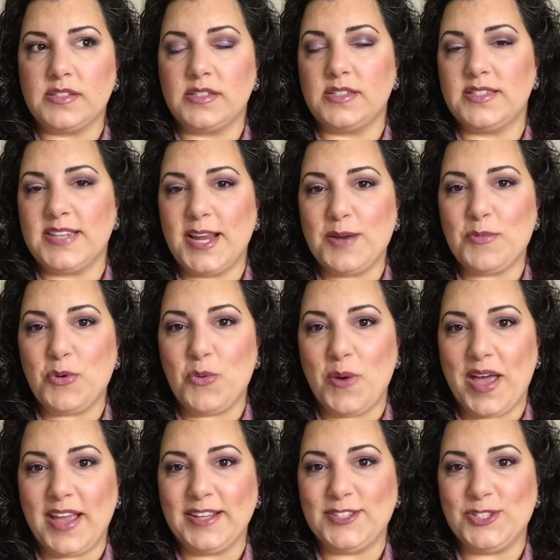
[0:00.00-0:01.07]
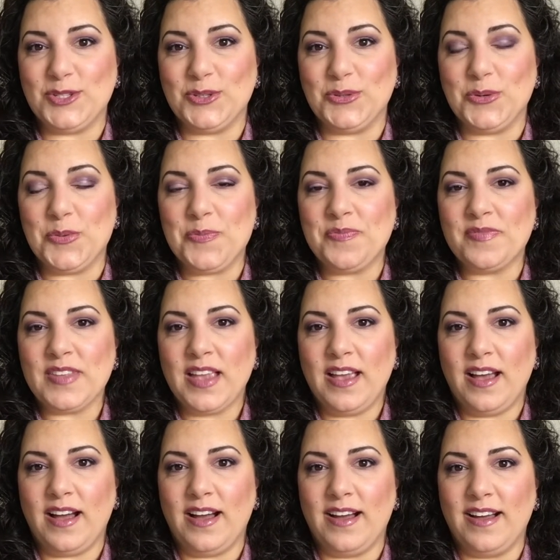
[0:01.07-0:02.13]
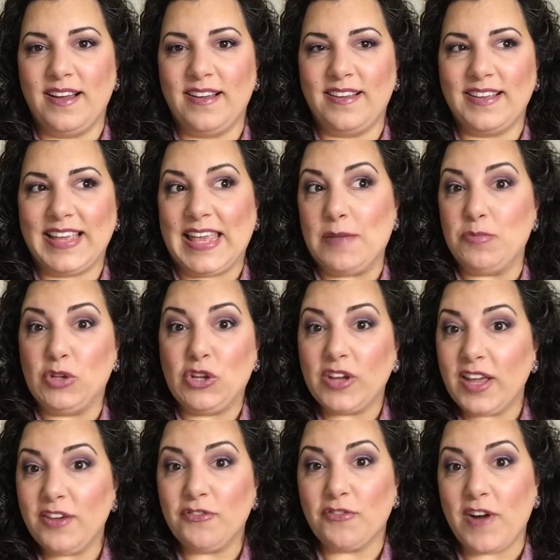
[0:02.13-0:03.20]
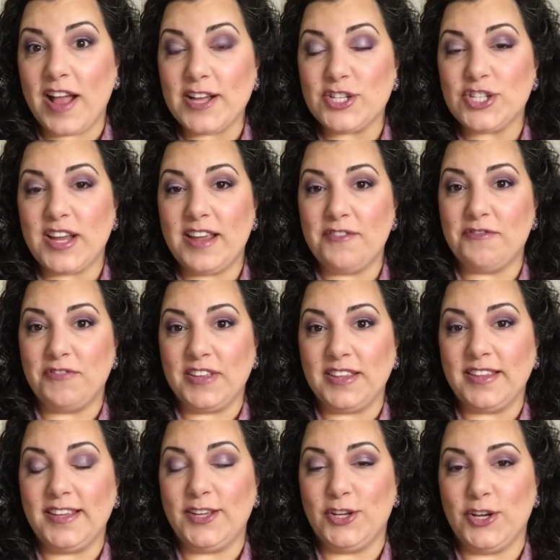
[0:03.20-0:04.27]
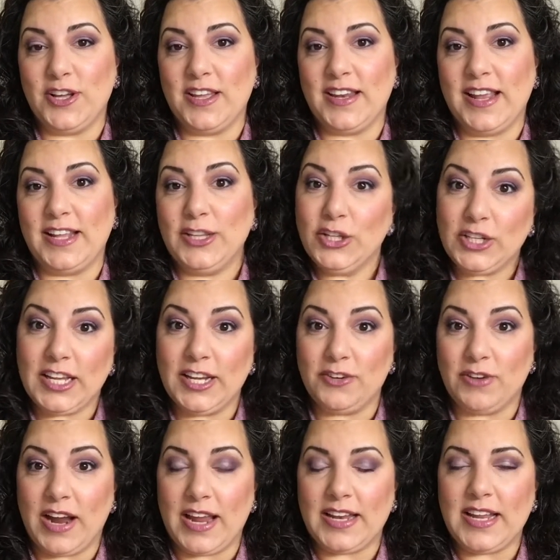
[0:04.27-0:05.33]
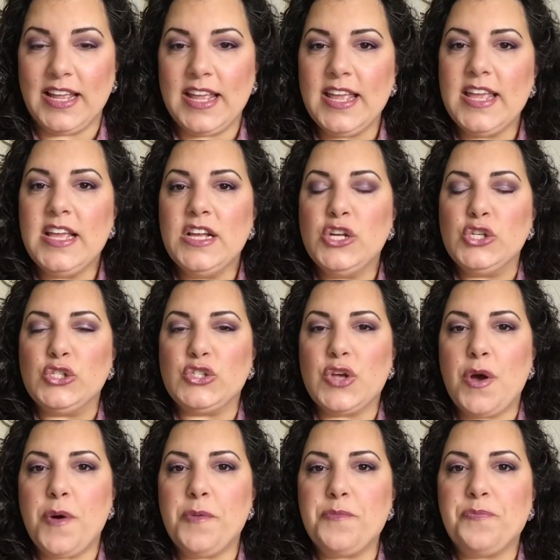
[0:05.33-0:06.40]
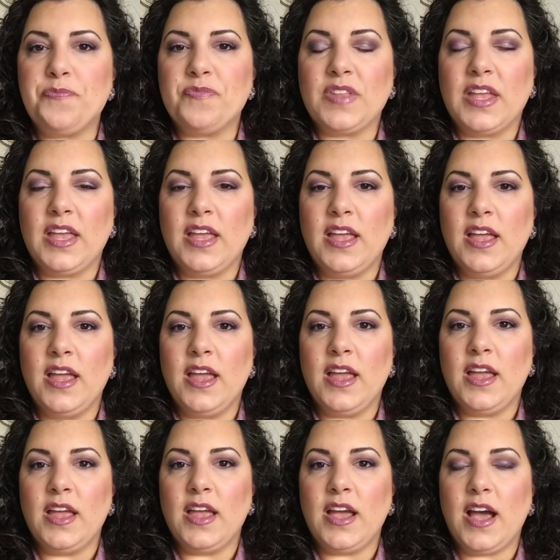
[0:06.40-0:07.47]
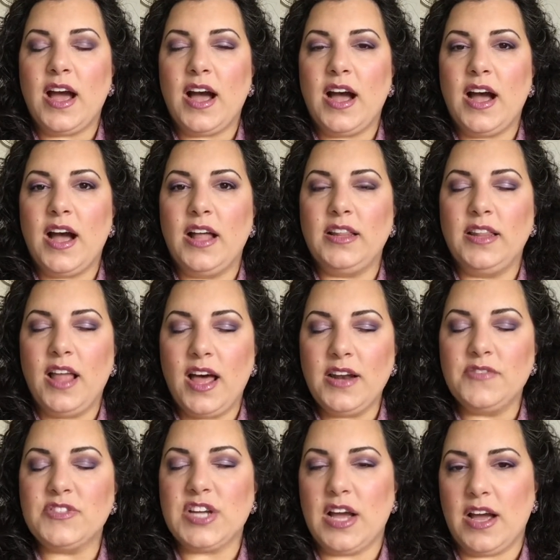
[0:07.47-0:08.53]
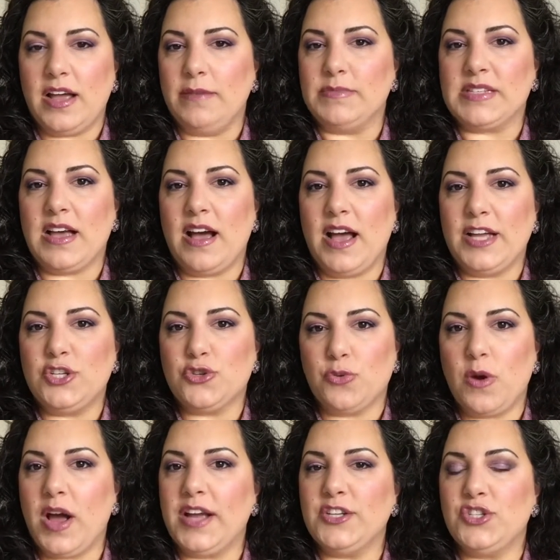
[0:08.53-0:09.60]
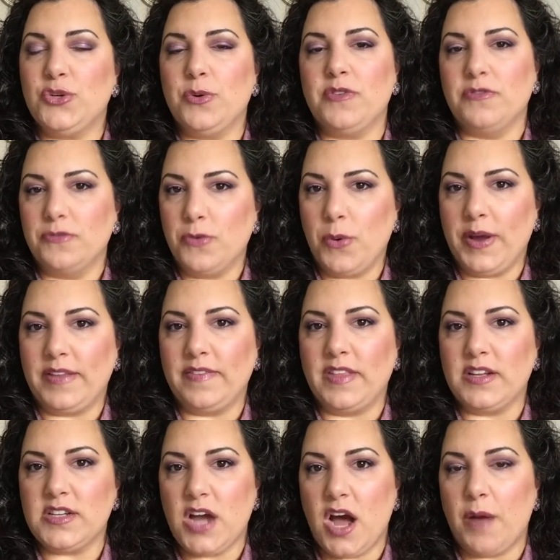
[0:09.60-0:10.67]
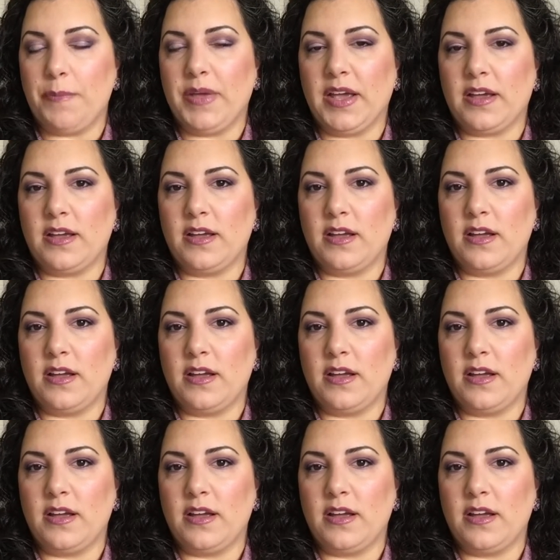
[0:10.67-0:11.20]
sustainable way to keep looking fresh and feeling good and looking great. So a lot of times I try to avoid the topic